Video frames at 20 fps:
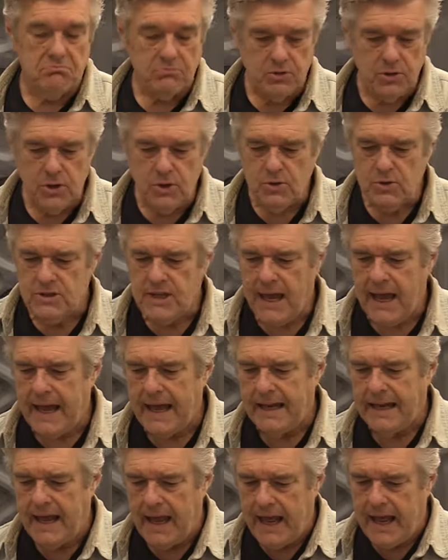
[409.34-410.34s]
use
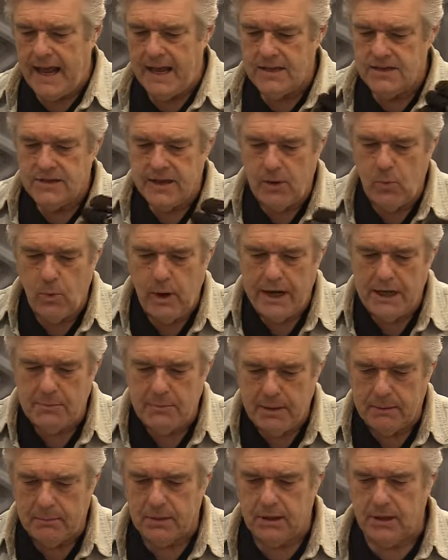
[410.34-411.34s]
that as a way to
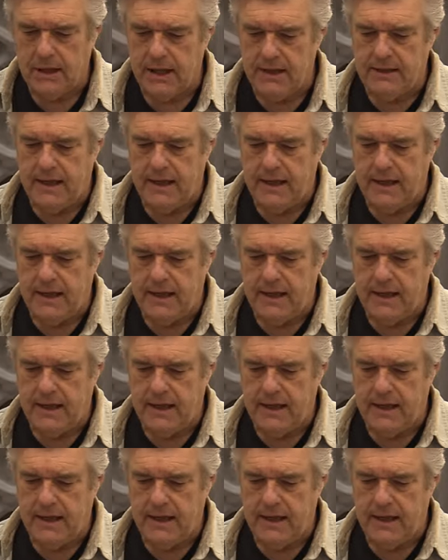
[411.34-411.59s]
be able to lay